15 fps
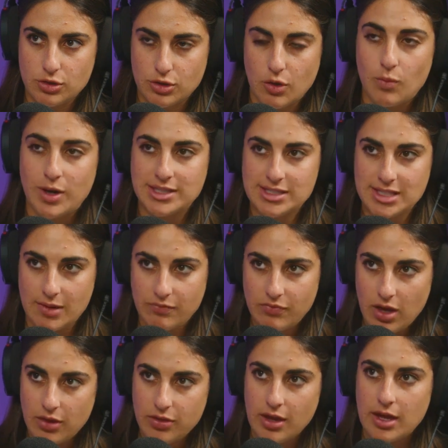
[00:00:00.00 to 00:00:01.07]
took it one step
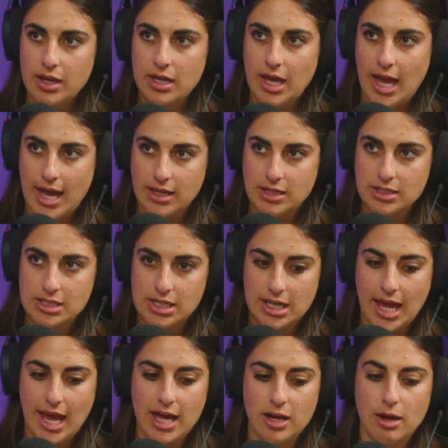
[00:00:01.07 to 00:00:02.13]
further, and
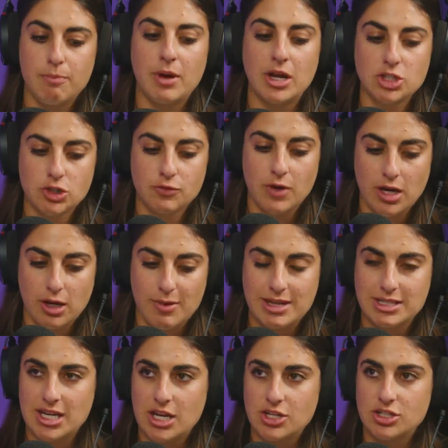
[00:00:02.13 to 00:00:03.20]
it had a bunch of
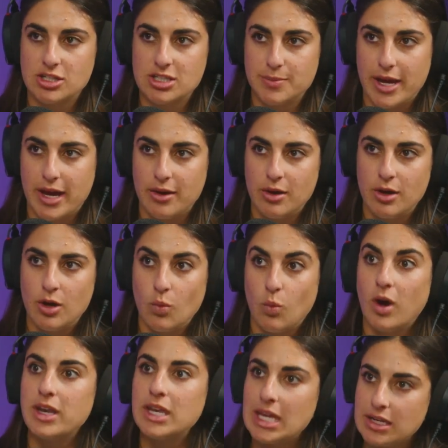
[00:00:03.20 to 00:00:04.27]
recommendations about
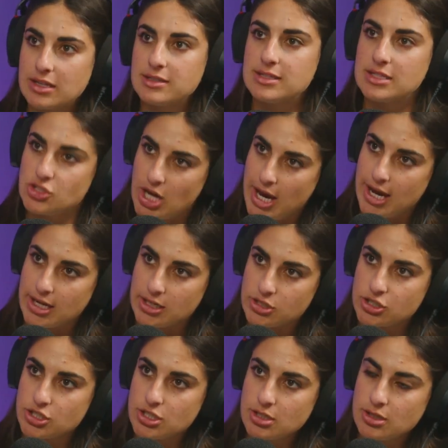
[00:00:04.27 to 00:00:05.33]
what needed to
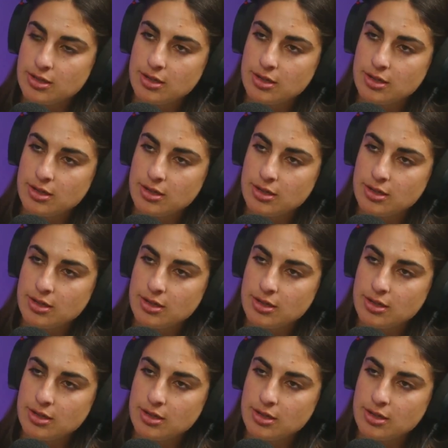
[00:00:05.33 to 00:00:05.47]
change.